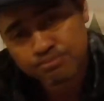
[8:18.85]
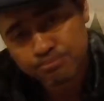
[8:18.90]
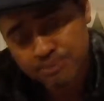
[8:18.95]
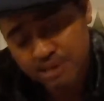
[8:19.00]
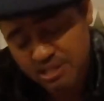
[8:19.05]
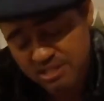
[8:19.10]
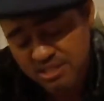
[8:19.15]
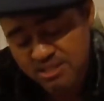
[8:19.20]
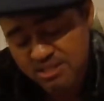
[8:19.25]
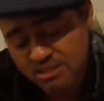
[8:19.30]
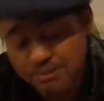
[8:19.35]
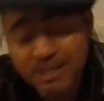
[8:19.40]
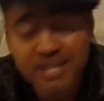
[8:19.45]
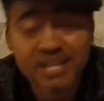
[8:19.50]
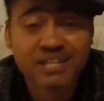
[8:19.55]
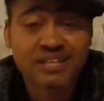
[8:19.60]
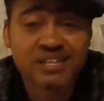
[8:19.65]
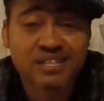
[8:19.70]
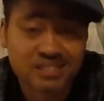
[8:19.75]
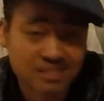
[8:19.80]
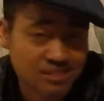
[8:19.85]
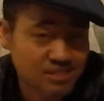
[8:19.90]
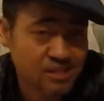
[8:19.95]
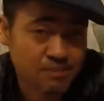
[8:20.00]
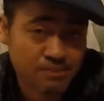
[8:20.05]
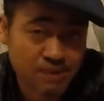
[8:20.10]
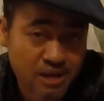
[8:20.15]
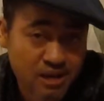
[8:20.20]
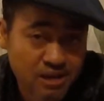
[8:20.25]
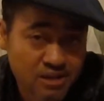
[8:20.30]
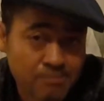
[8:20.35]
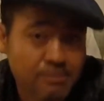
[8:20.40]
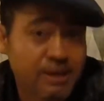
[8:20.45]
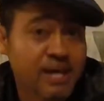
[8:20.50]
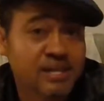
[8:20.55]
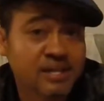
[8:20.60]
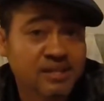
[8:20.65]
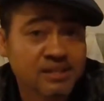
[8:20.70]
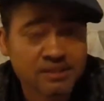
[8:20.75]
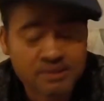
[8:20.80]
basically making it
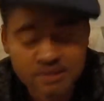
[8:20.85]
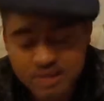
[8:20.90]
semi-automatic.